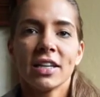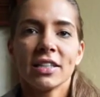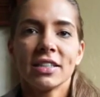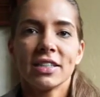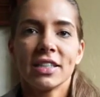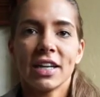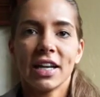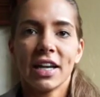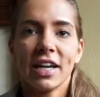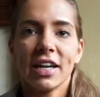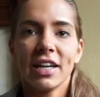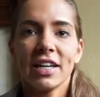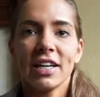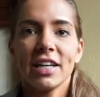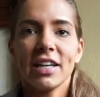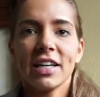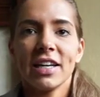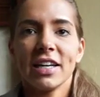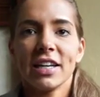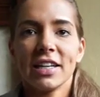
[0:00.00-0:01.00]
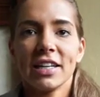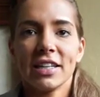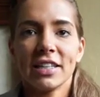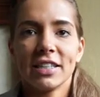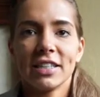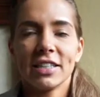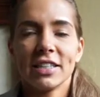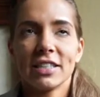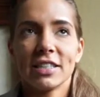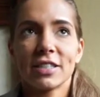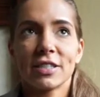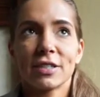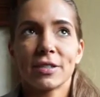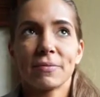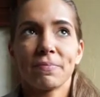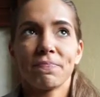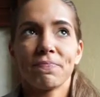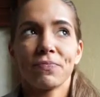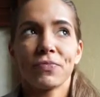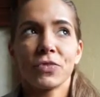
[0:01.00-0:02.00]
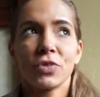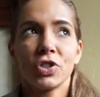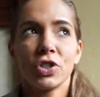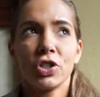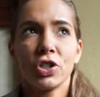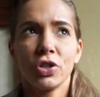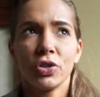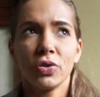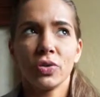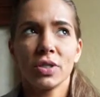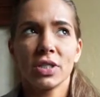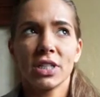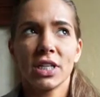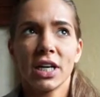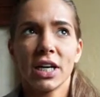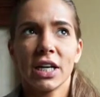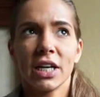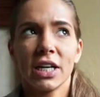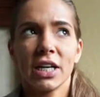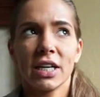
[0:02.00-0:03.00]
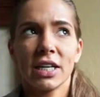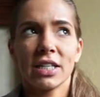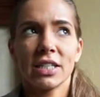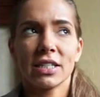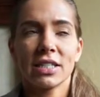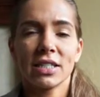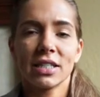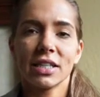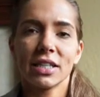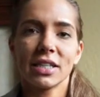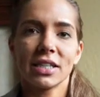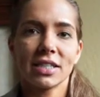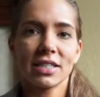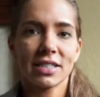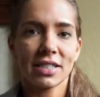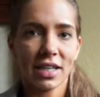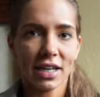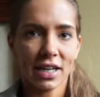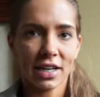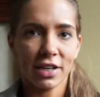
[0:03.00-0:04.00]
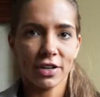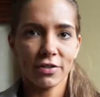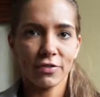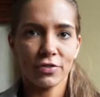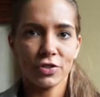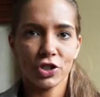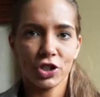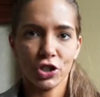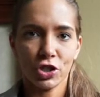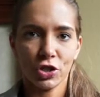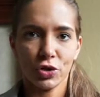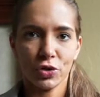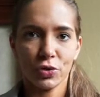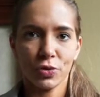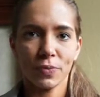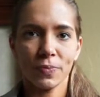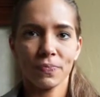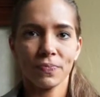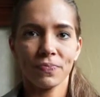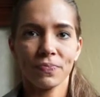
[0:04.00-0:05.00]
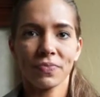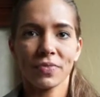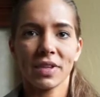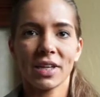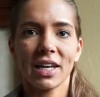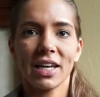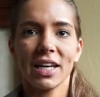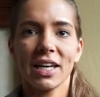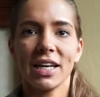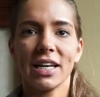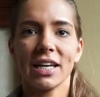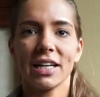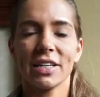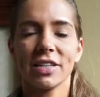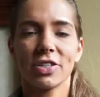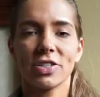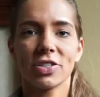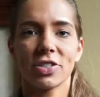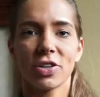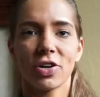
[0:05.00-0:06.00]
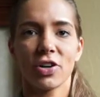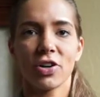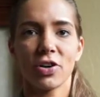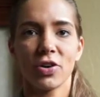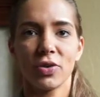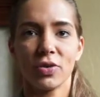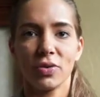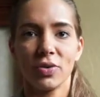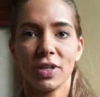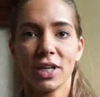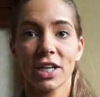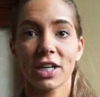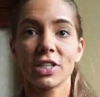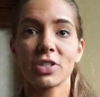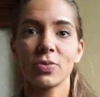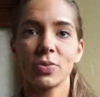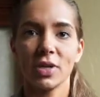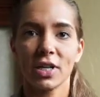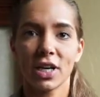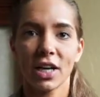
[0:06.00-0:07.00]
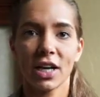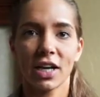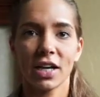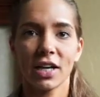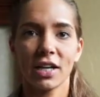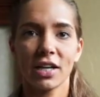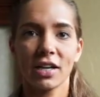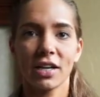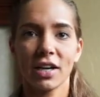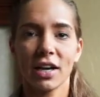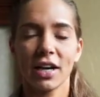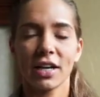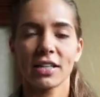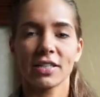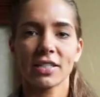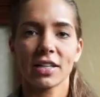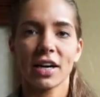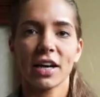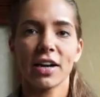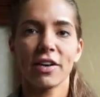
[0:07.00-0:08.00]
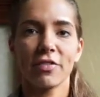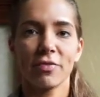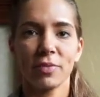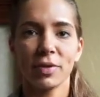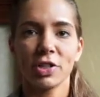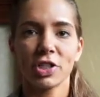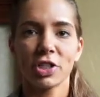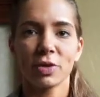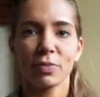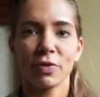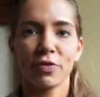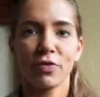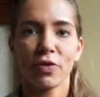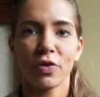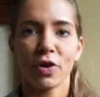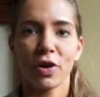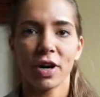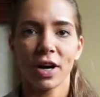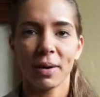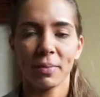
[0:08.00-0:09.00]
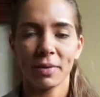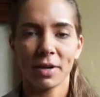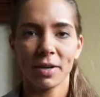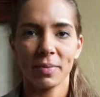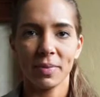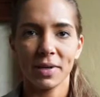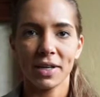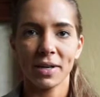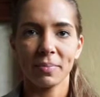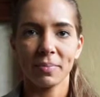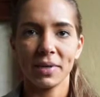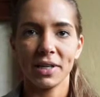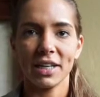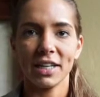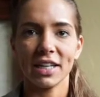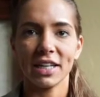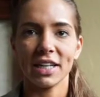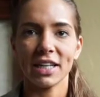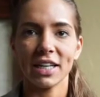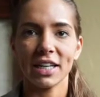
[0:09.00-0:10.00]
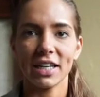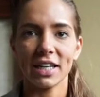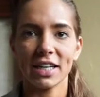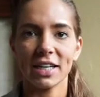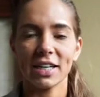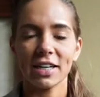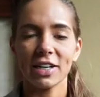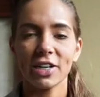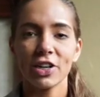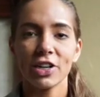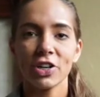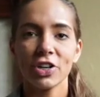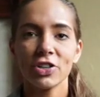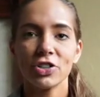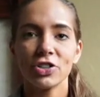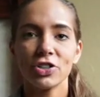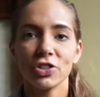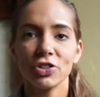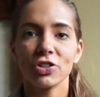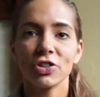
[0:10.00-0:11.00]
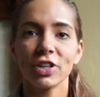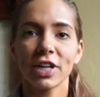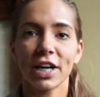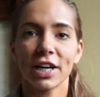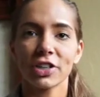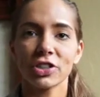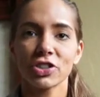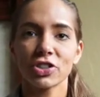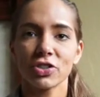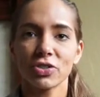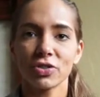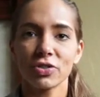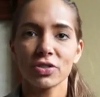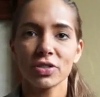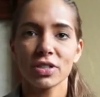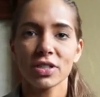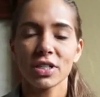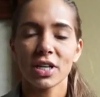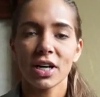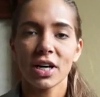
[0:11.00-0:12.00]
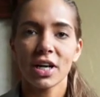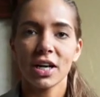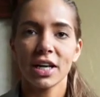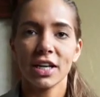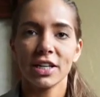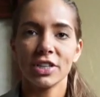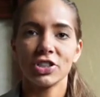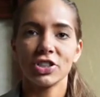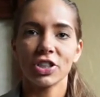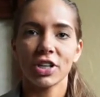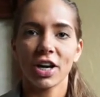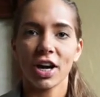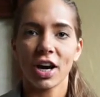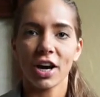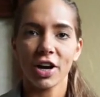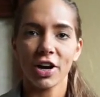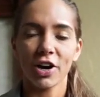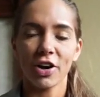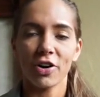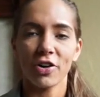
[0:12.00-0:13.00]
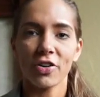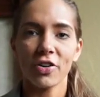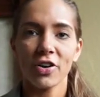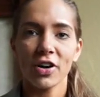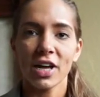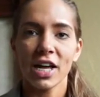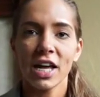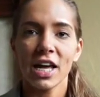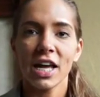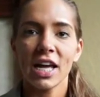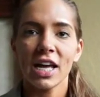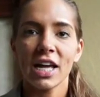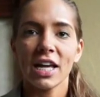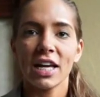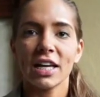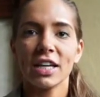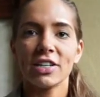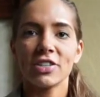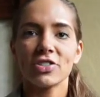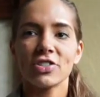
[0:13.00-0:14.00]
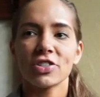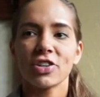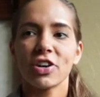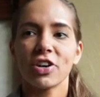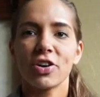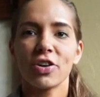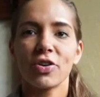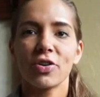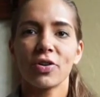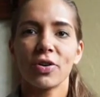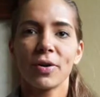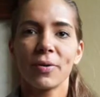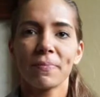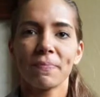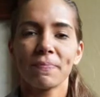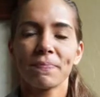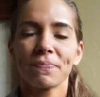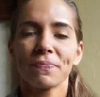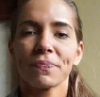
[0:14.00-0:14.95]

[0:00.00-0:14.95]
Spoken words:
today is Tuesday, it's the 2nd of June. And so next weekend, as I've mentioned before, I'm going to be competing in Junior Nationals in Chicago. And so